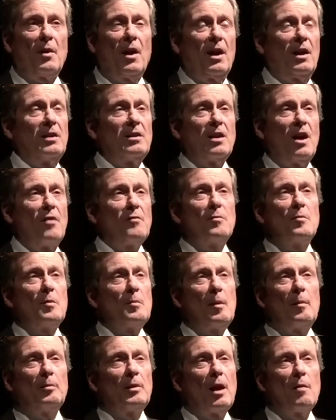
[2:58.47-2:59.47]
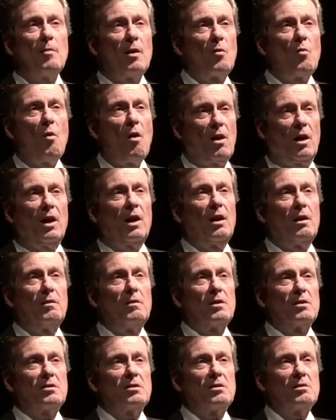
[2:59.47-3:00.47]
And I could tell from the people I met walking
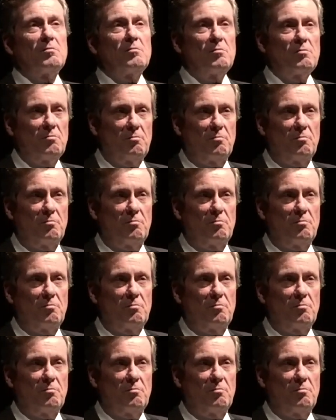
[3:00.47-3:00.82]
in this